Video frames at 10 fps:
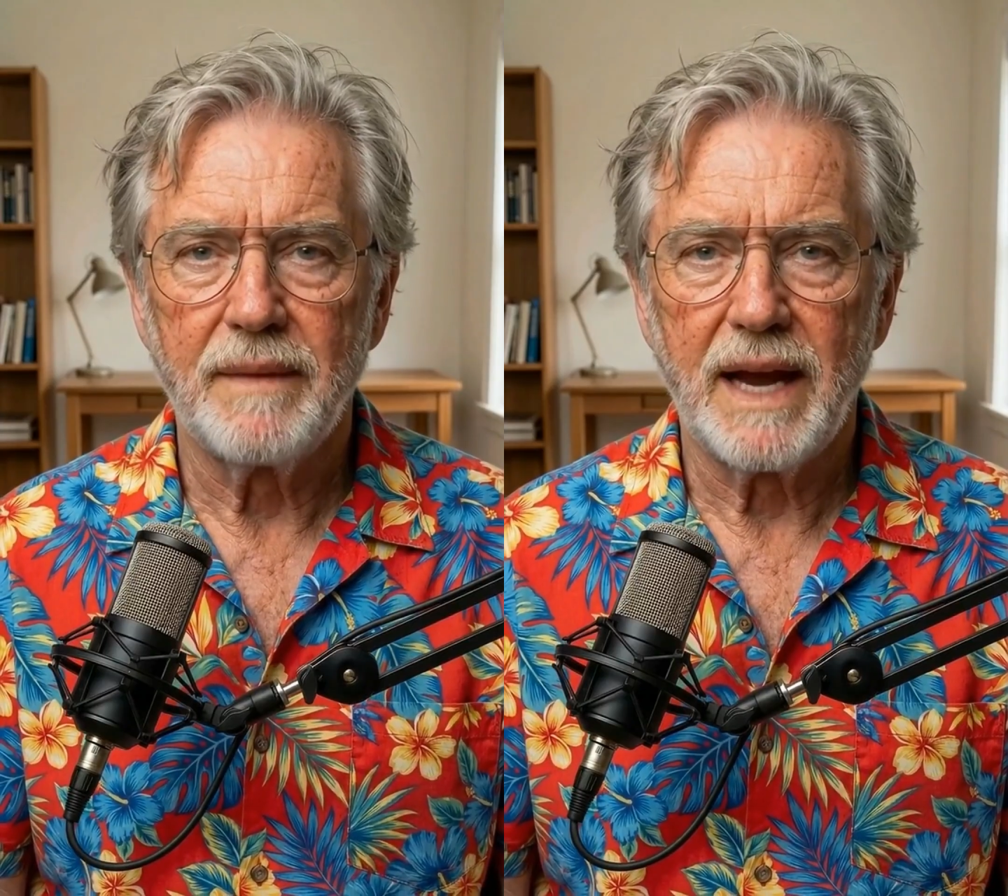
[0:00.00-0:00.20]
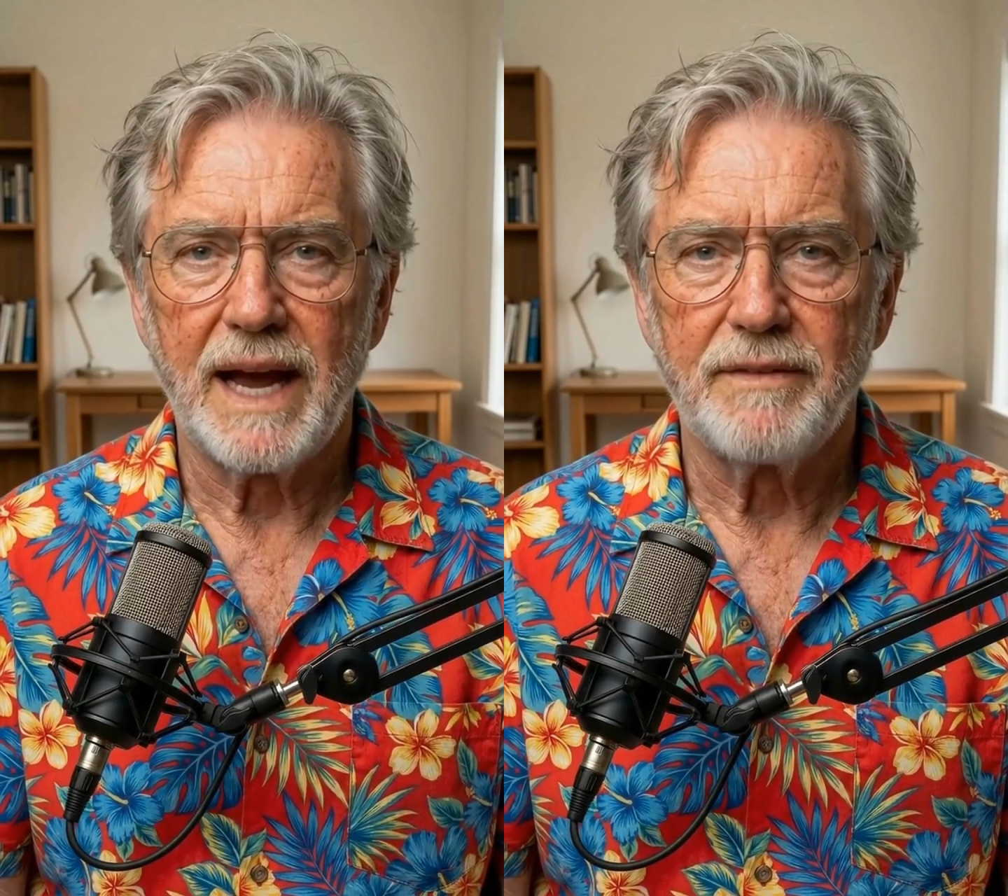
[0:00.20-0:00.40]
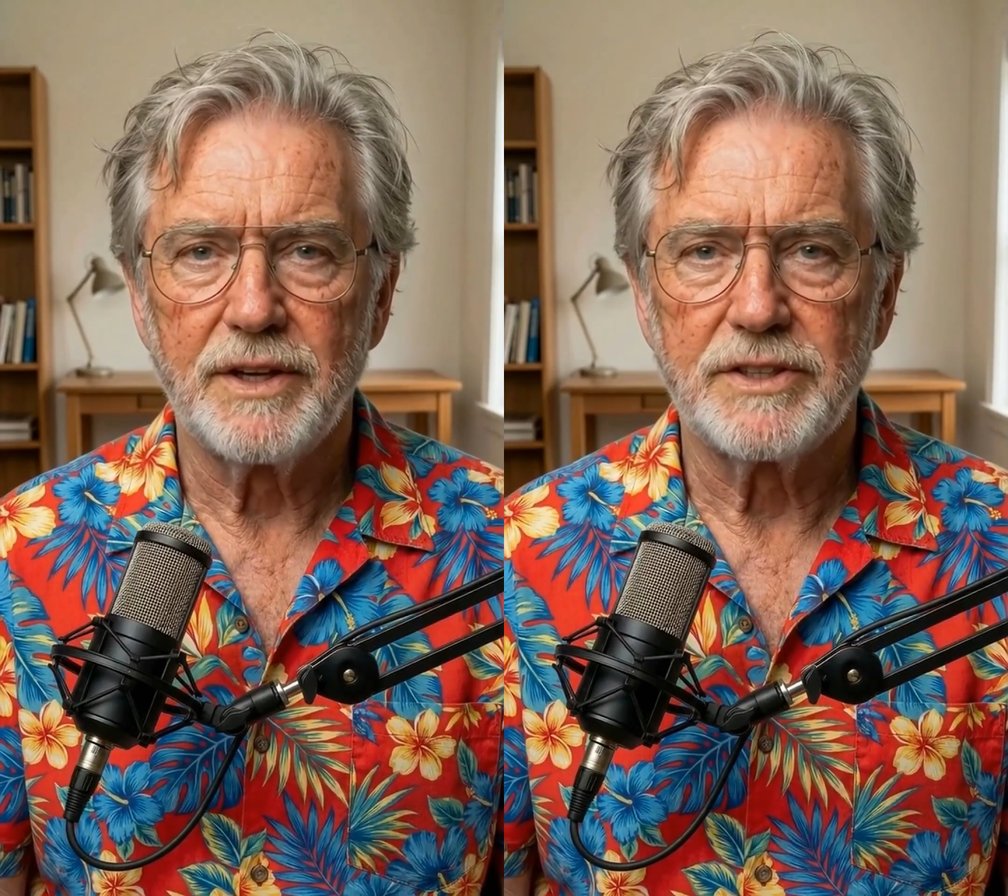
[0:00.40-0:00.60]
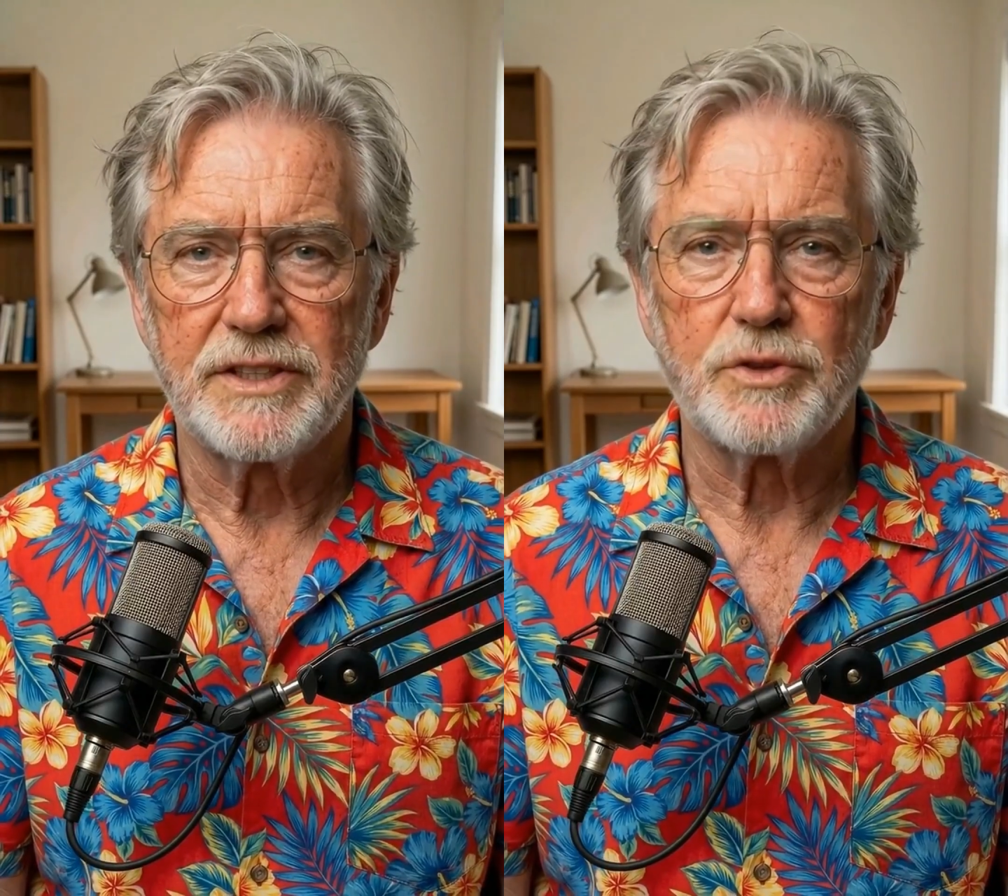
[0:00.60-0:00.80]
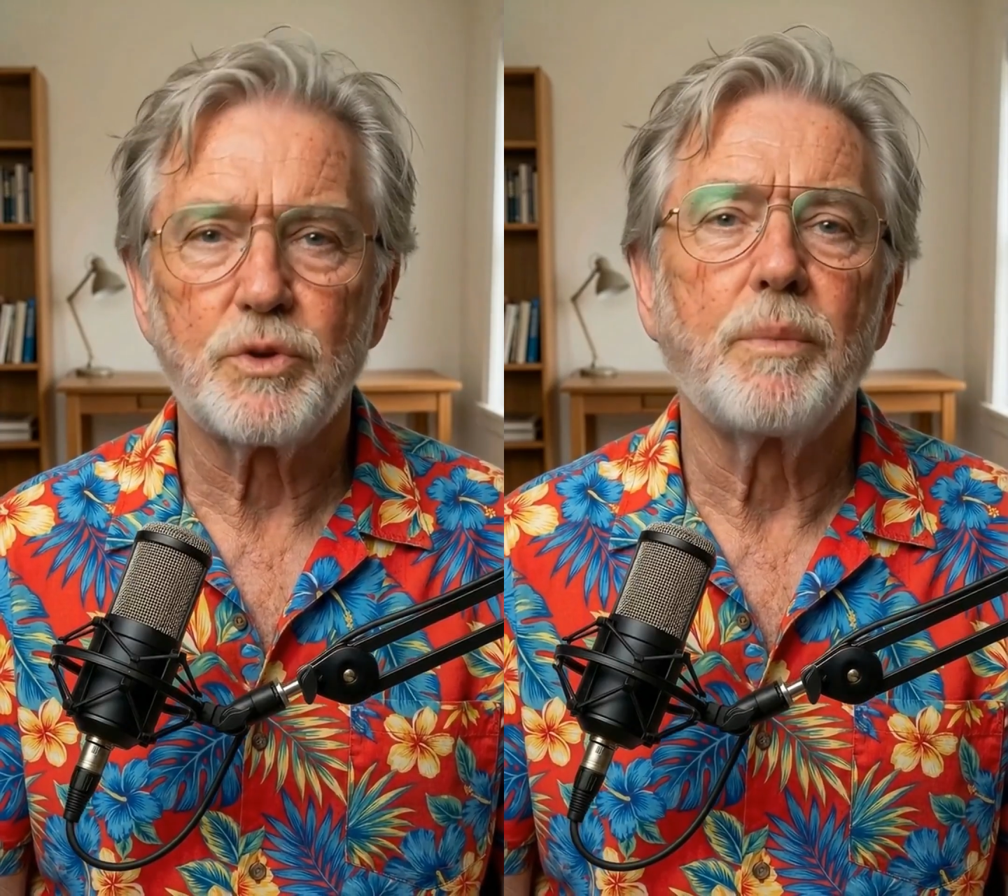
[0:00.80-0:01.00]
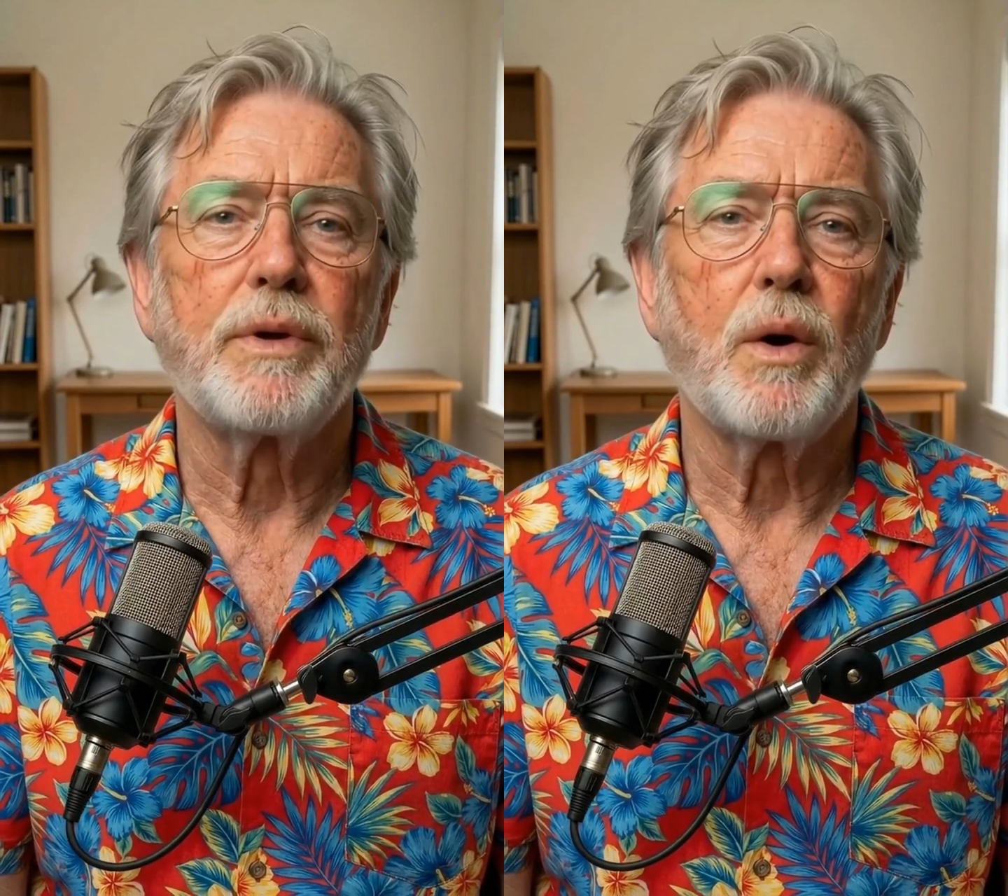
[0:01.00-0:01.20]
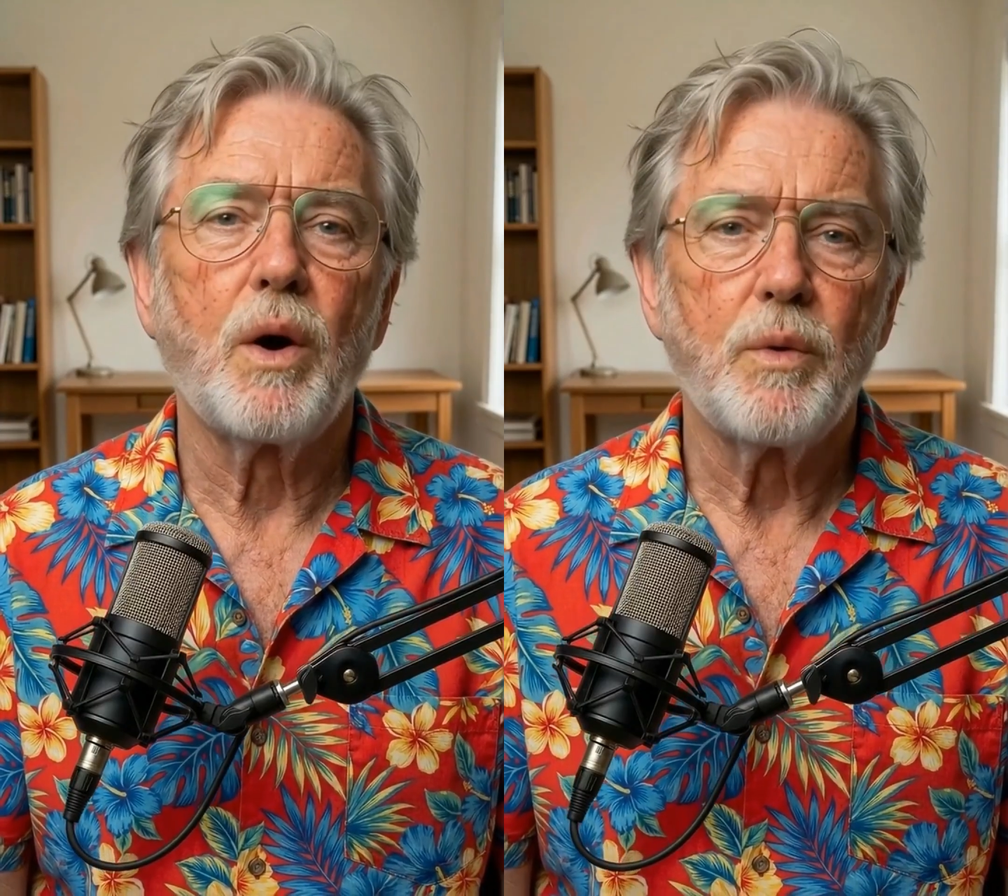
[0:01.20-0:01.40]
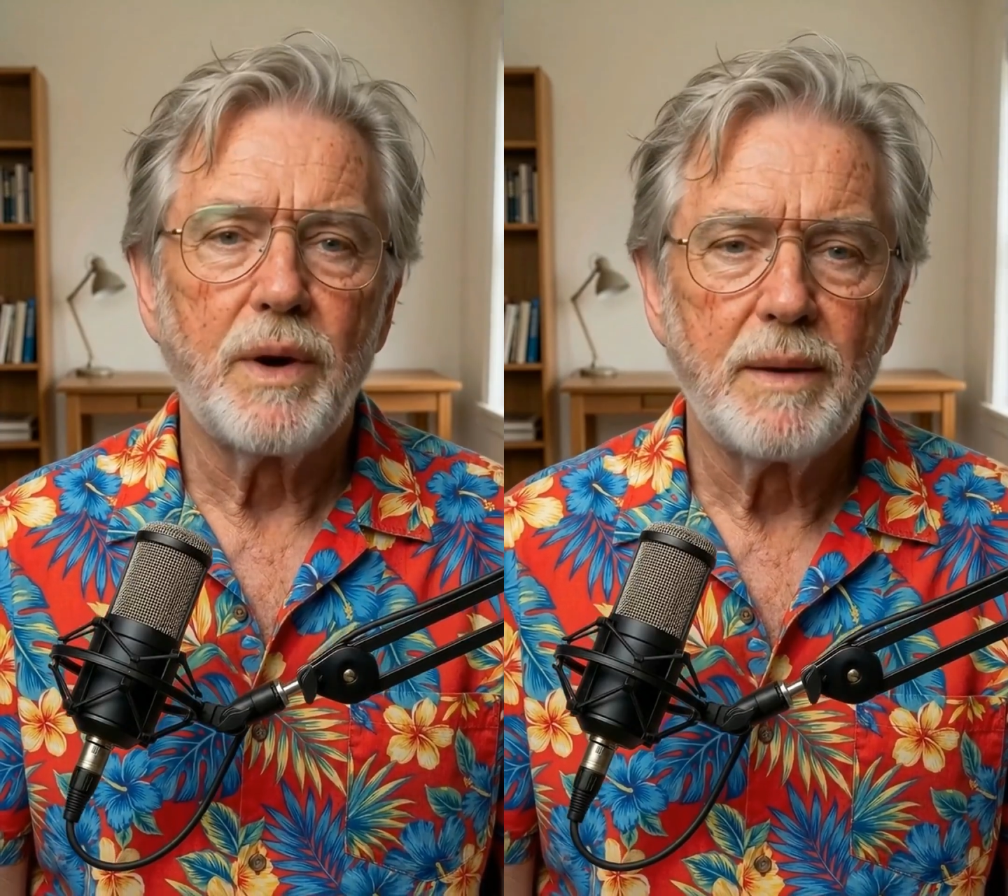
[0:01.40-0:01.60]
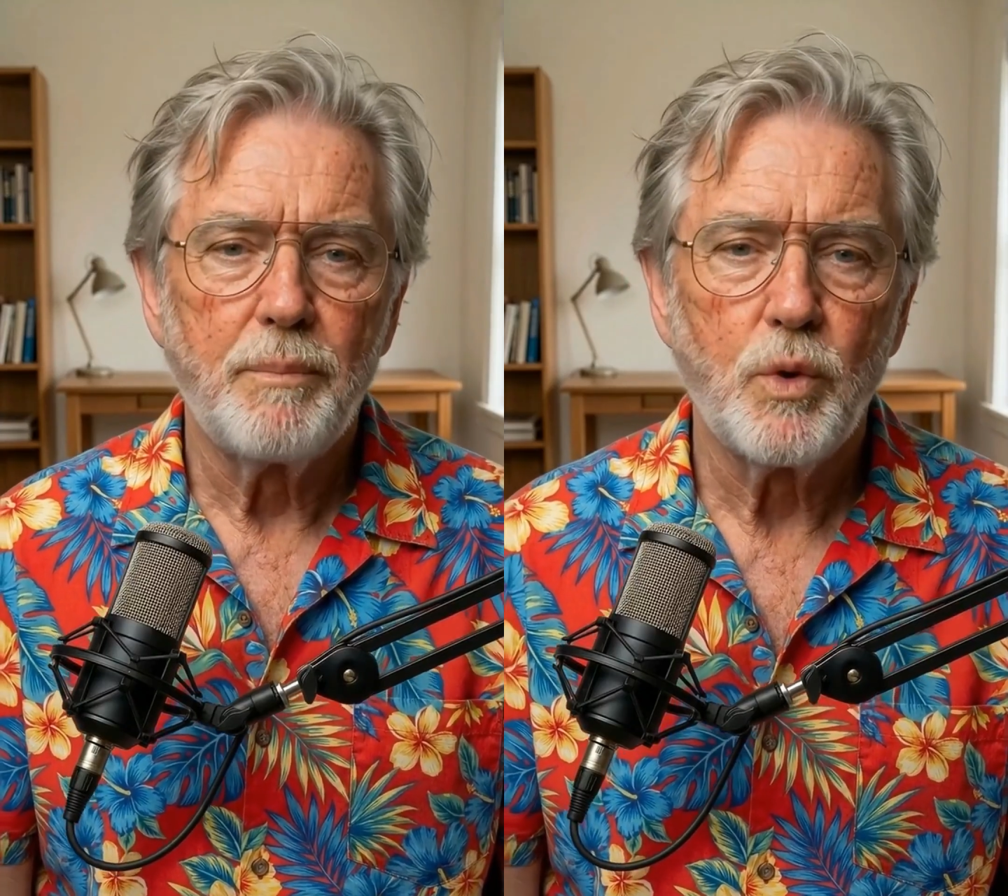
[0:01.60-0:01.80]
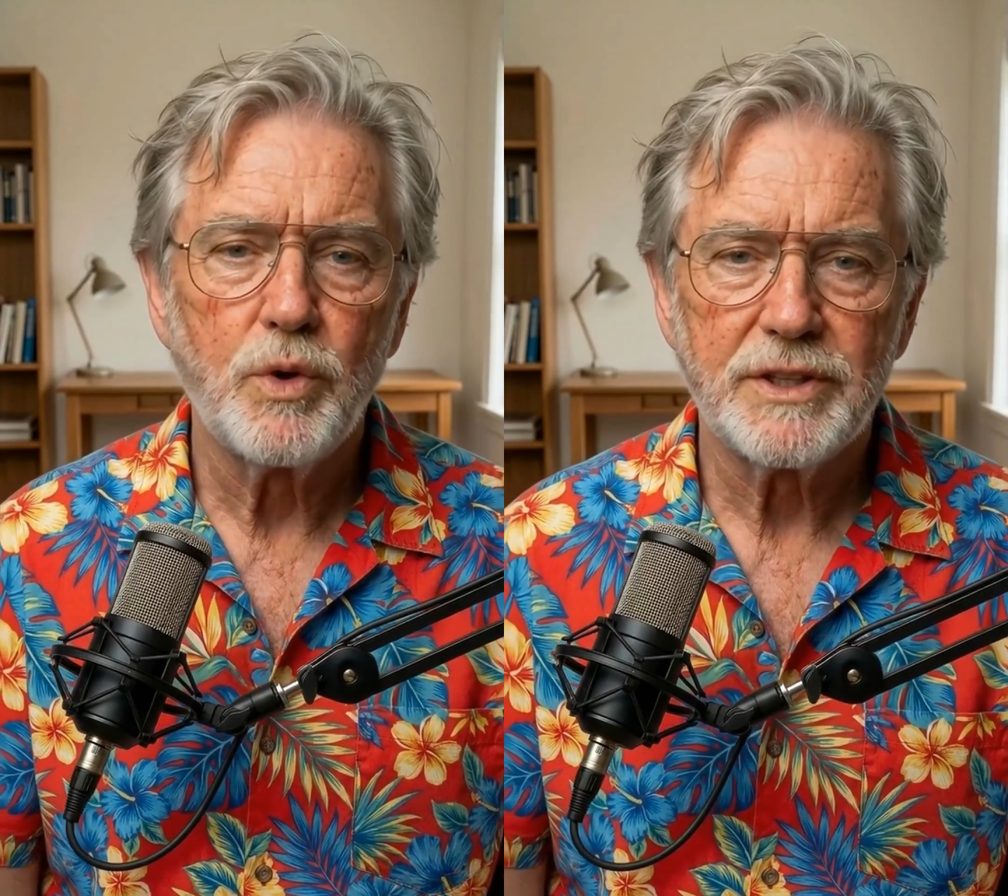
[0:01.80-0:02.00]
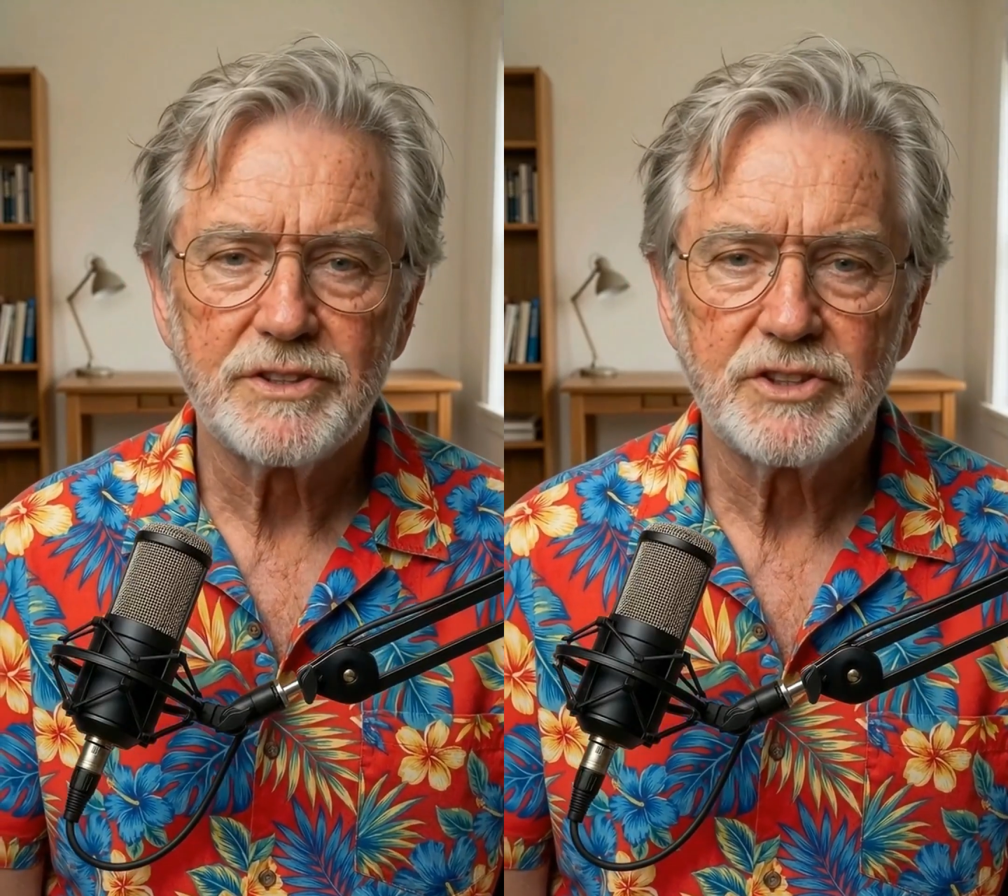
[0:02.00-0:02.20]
Advocacy groups are already poised